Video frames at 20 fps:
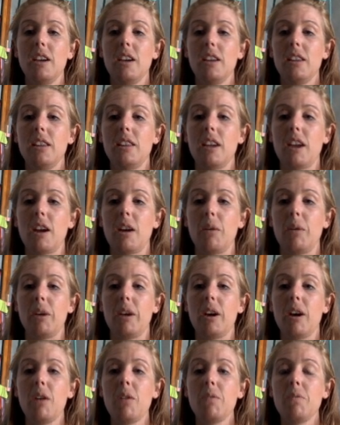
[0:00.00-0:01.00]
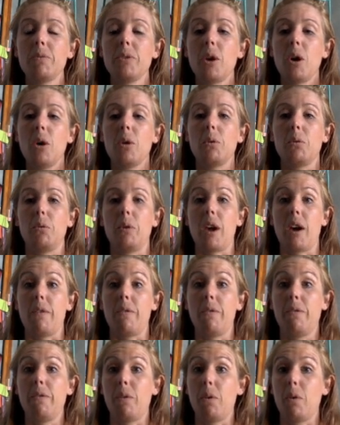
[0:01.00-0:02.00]
There we go. We
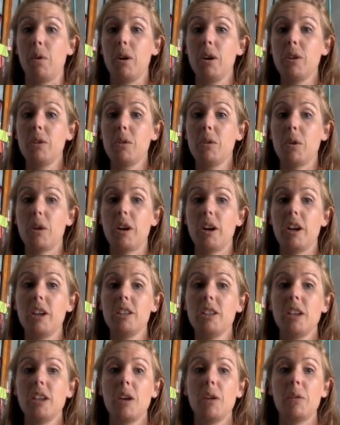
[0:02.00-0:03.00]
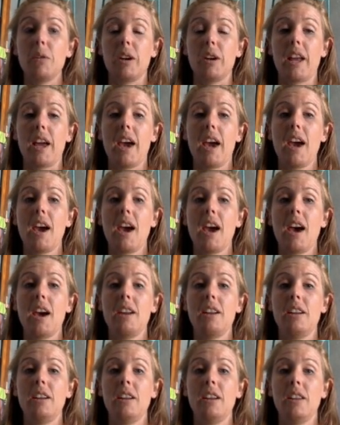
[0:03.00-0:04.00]
have 4 quarters. We're going to
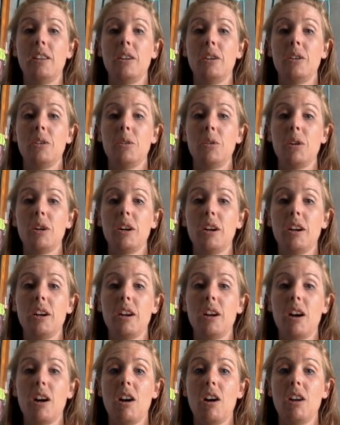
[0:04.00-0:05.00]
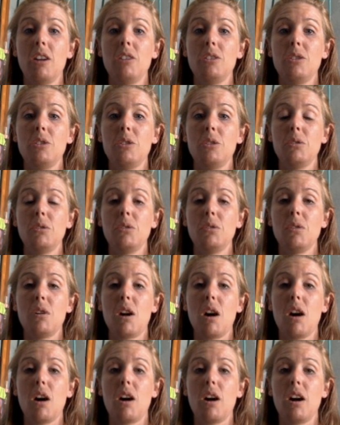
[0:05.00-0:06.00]
add another quarter onto
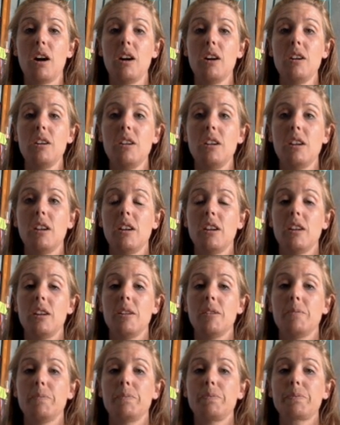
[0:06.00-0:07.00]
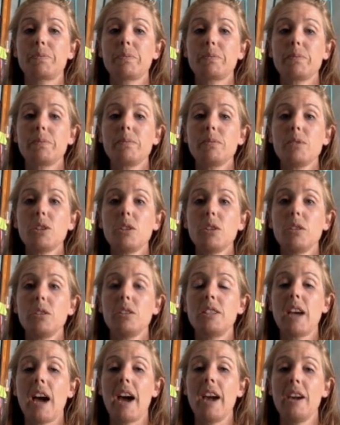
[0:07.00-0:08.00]
our
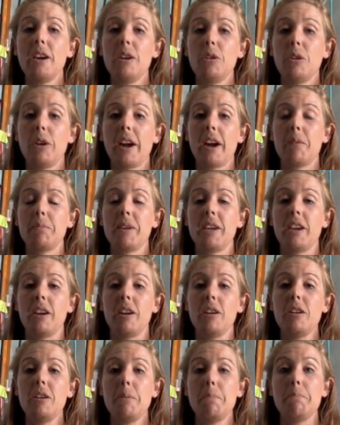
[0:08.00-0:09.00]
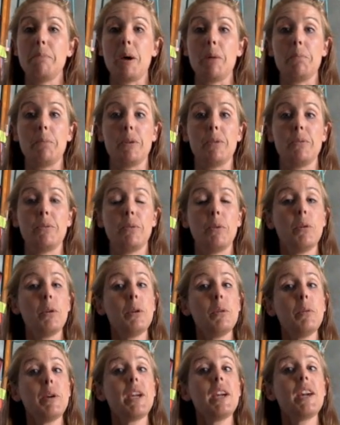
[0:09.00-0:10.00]
diagram here, but
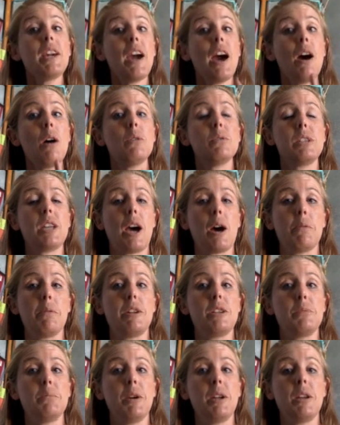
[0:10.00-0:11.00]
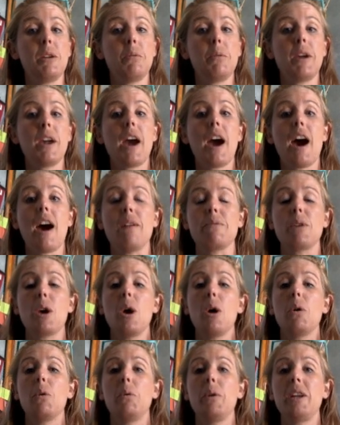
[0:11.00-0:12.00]
before we count how much money we have,
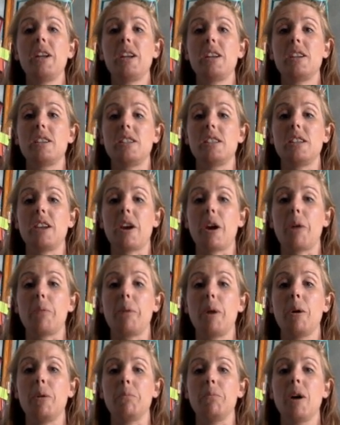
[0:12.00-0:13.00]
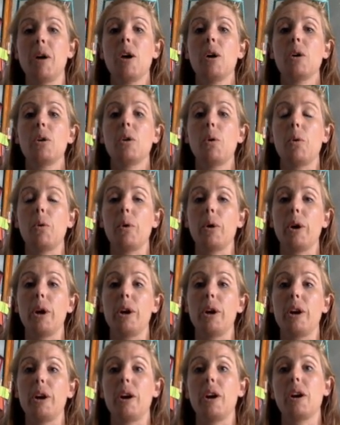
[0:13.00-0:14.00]
we need to sing our poem.
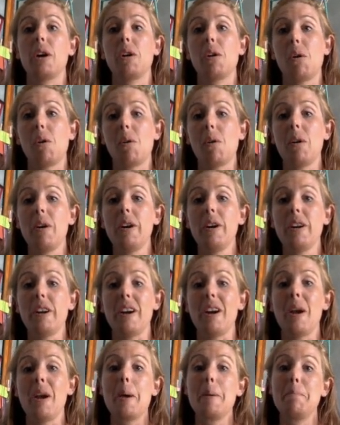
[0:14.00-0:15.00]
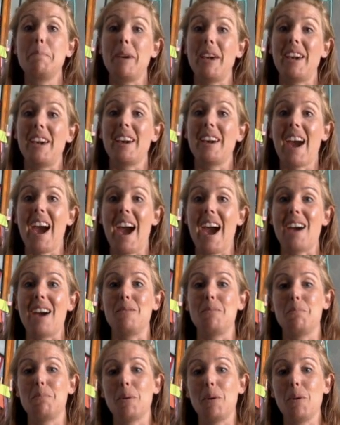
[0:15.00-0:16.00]
Quarter, quarter, big
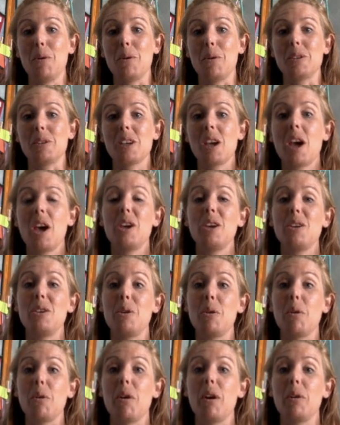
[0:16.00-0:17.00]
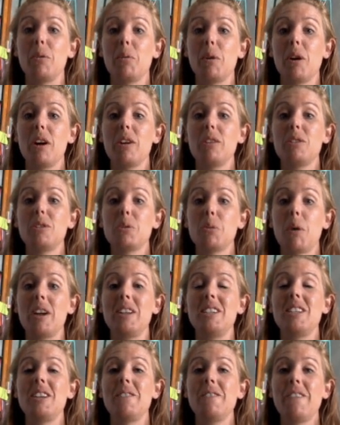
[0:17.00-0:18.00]
and bold. You're worth
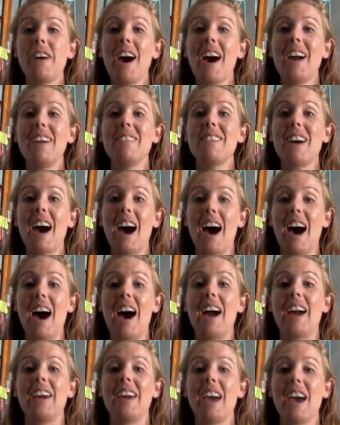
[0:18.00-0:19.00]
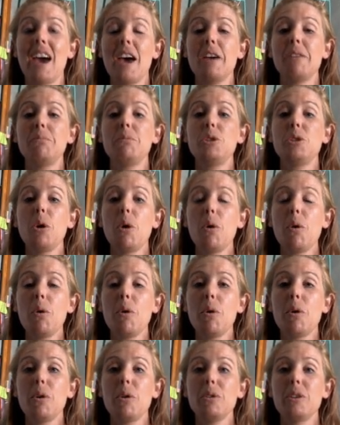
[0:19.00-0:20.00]
25, I am
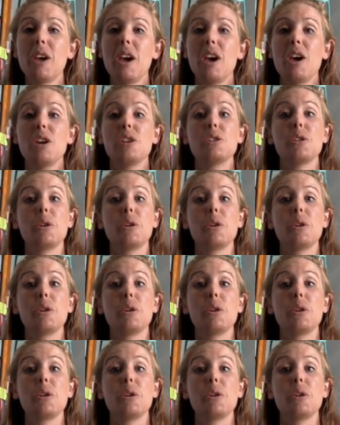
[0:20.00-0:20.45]
told. So